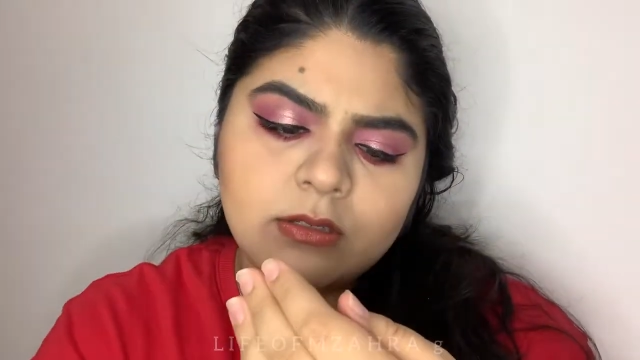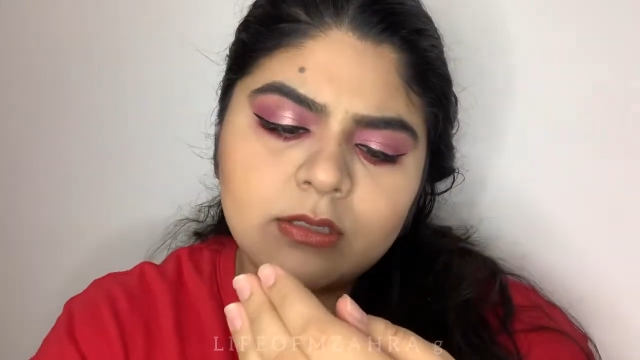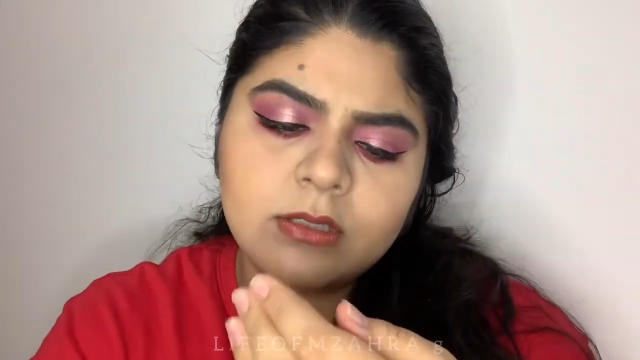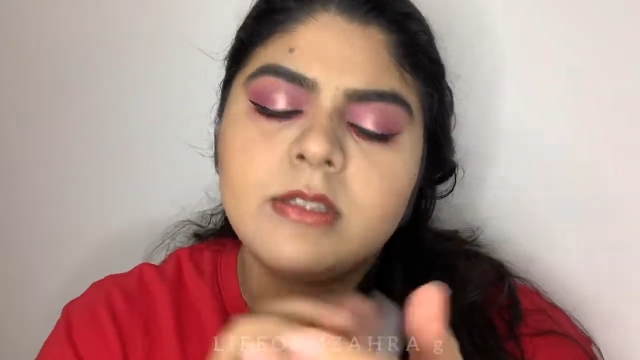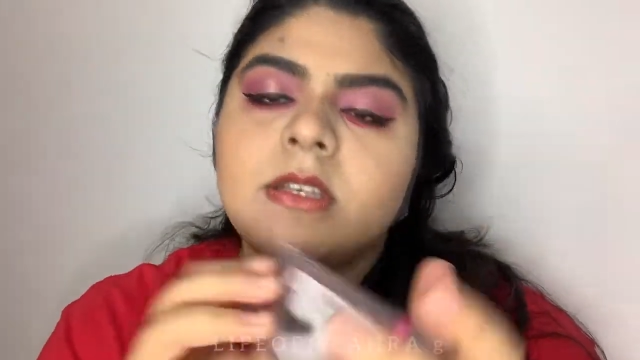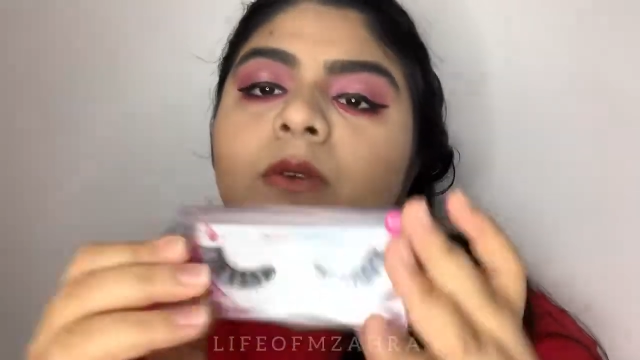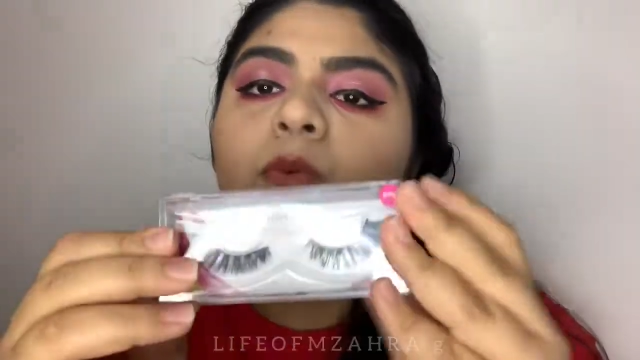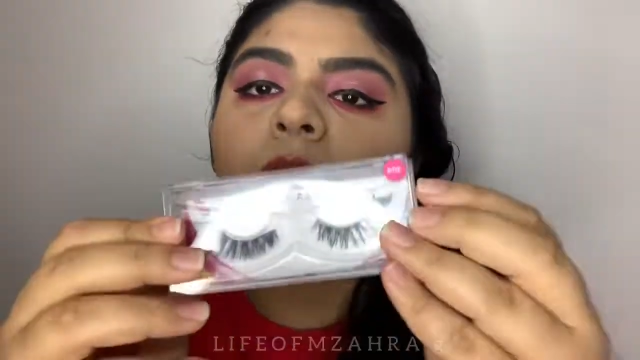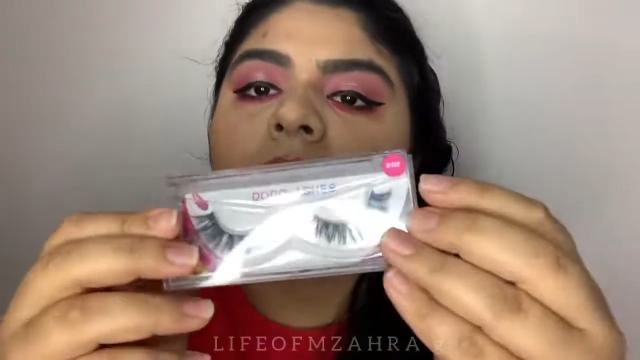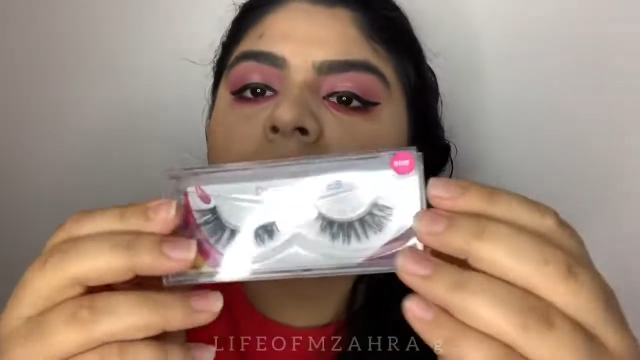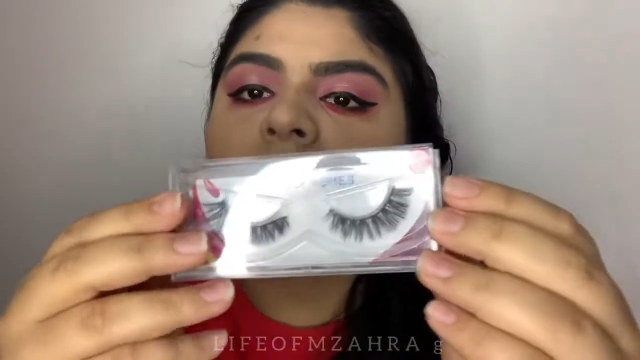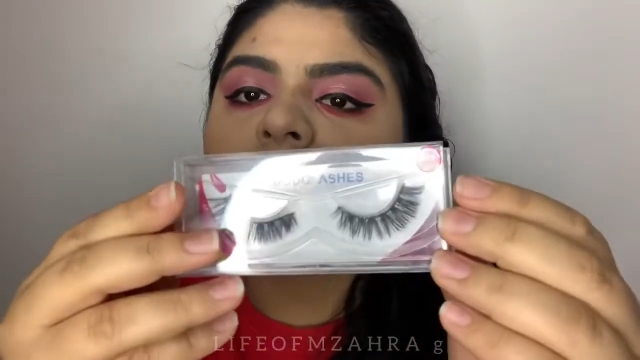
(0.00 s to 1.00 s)

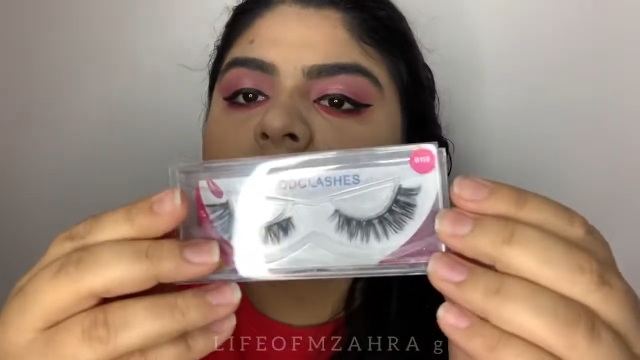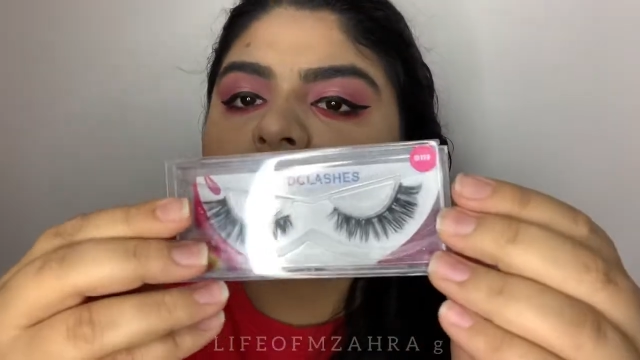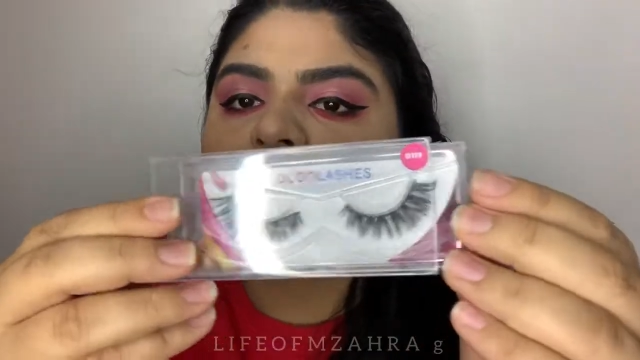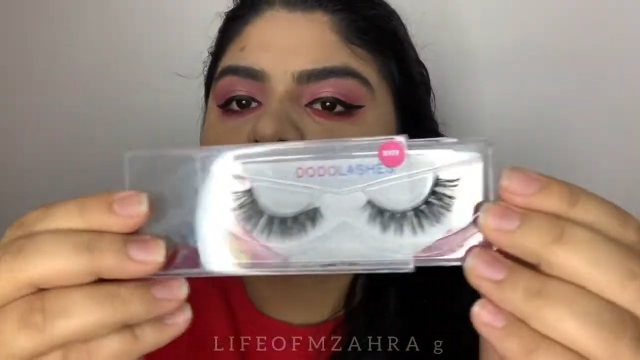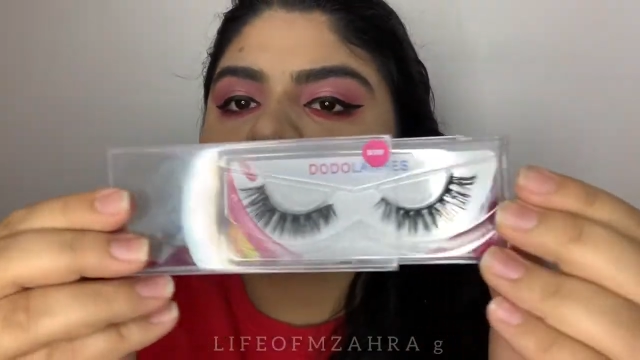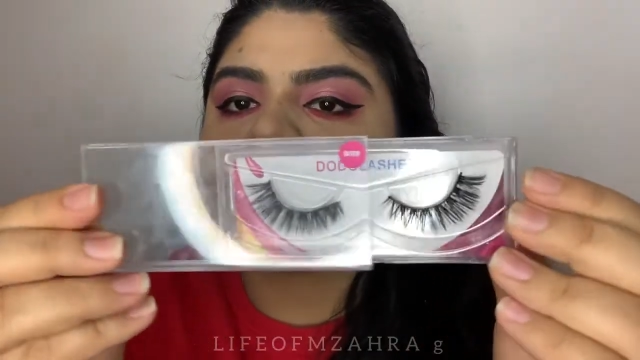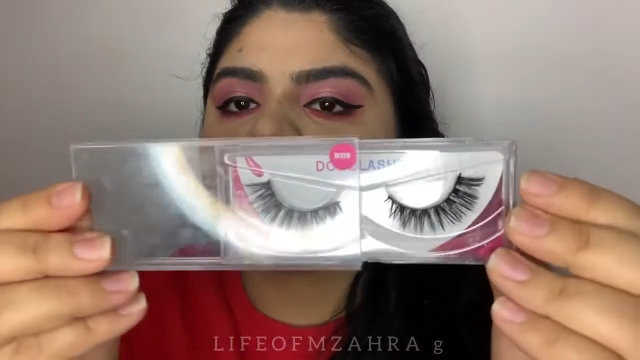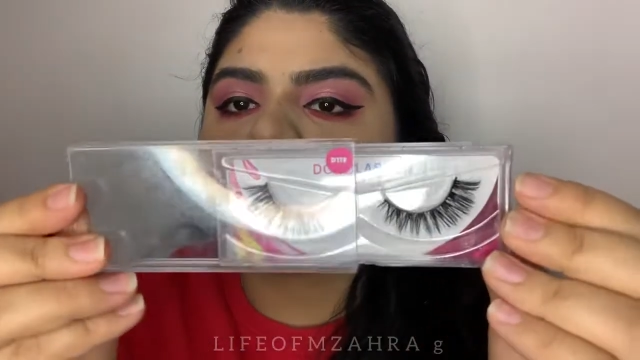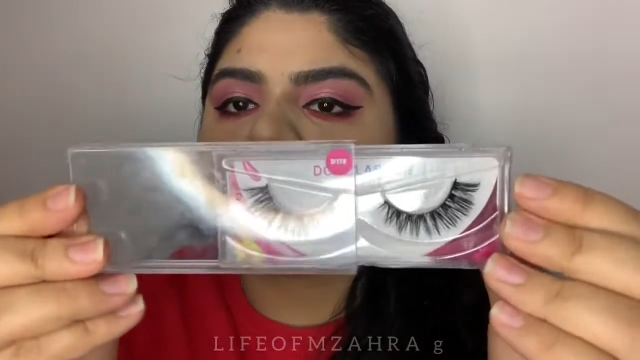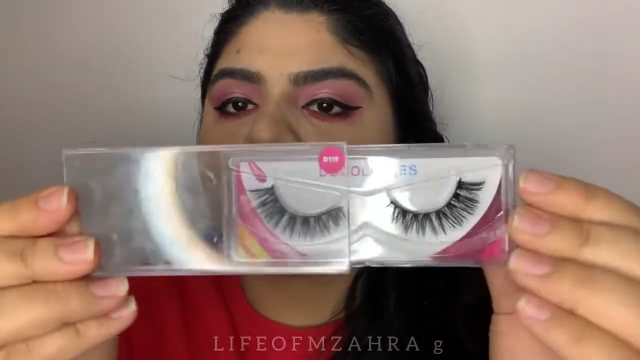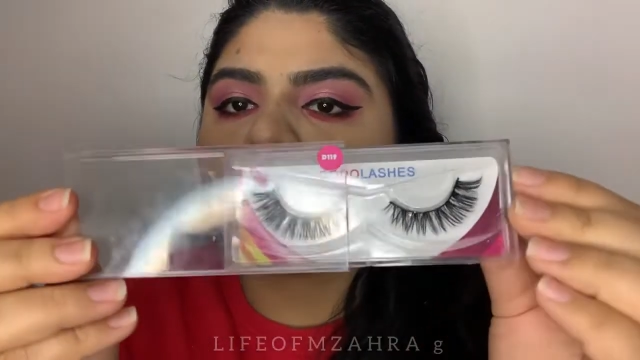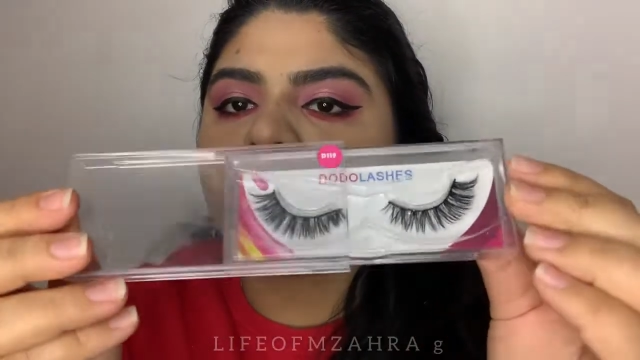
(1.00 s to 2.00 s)
d119
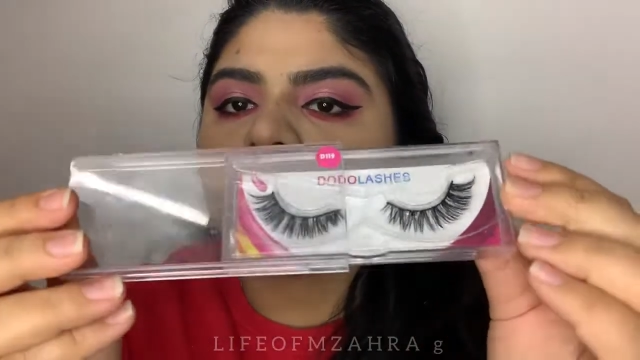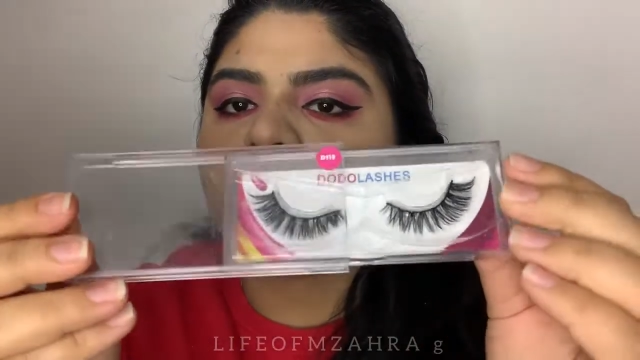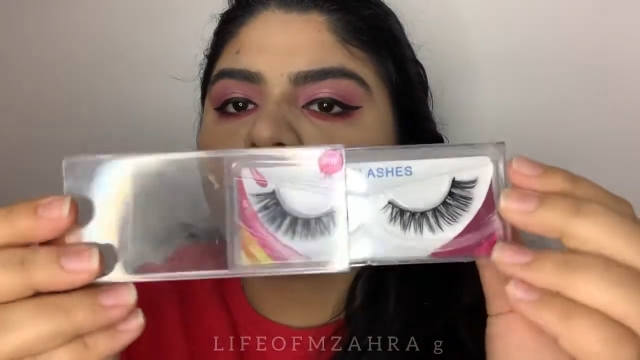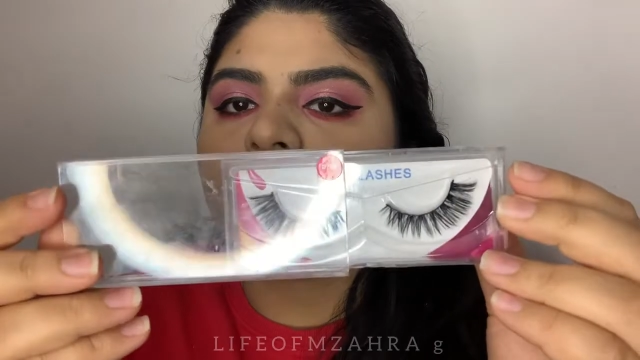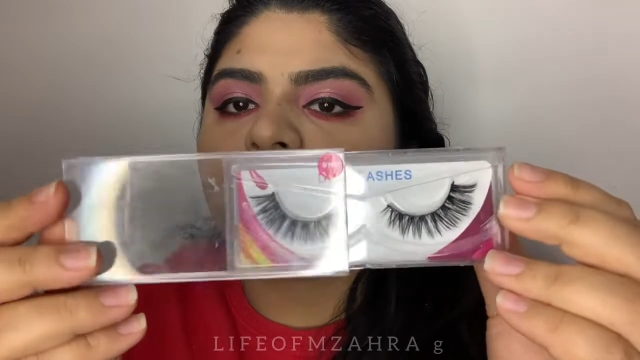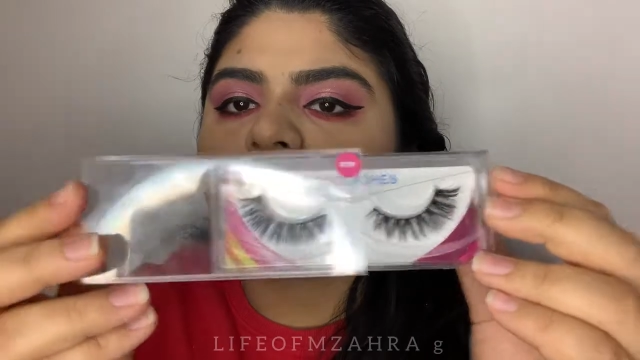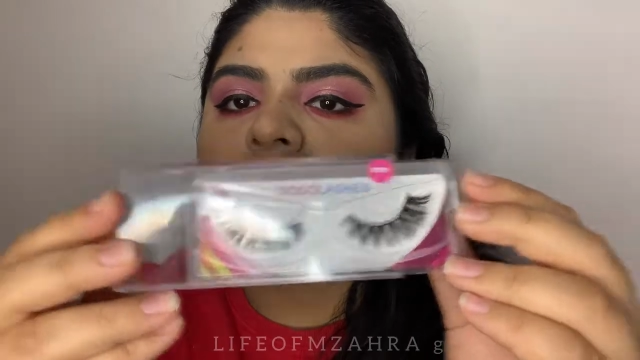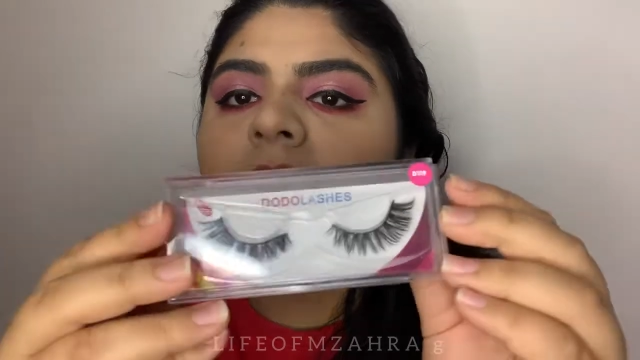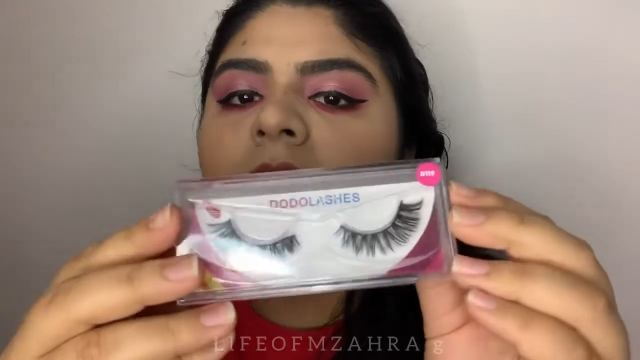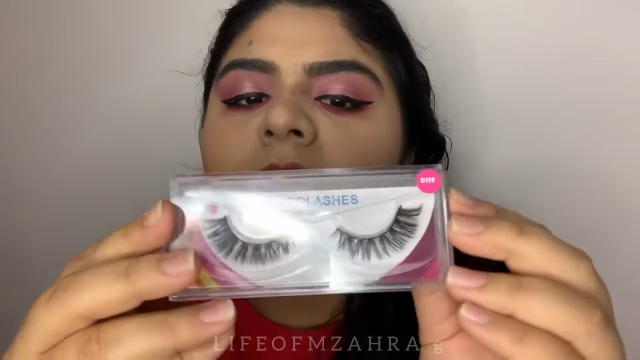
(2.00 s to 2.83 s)
119